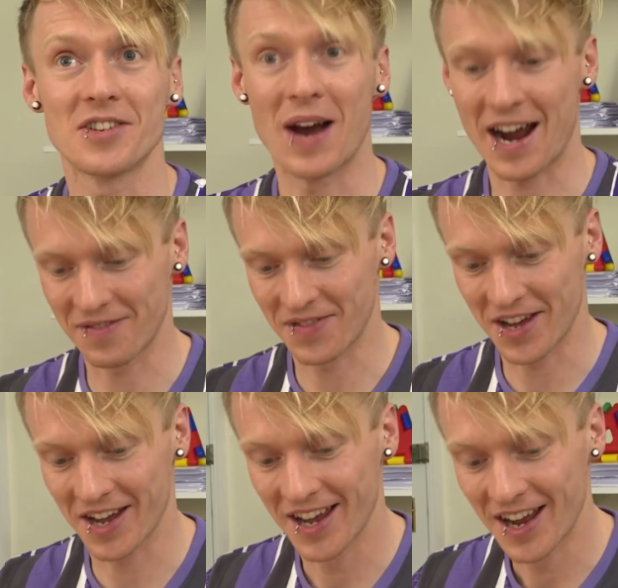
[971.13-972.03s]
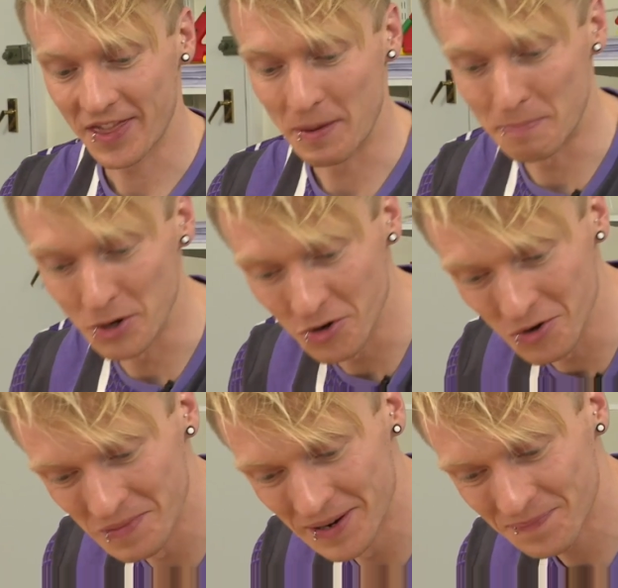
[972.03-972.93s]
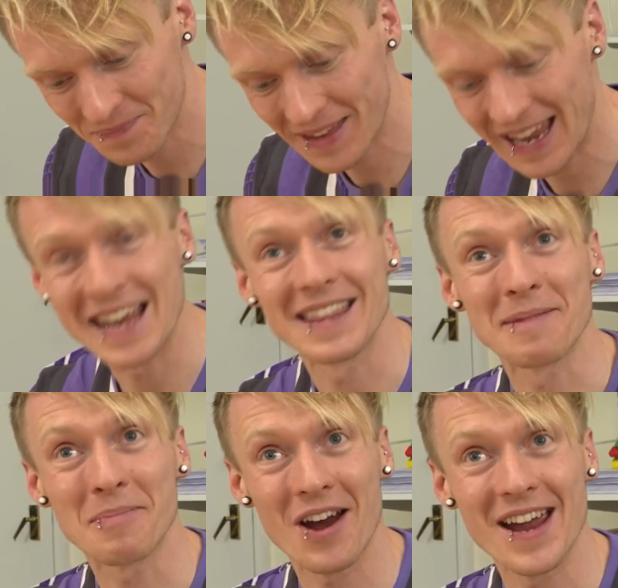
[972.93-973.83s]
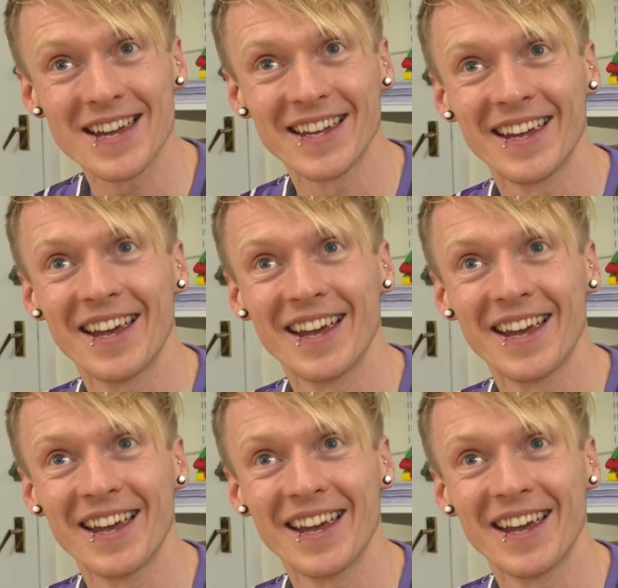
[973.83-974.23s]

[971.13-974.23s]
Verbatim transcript: You have the, the boom in the prey,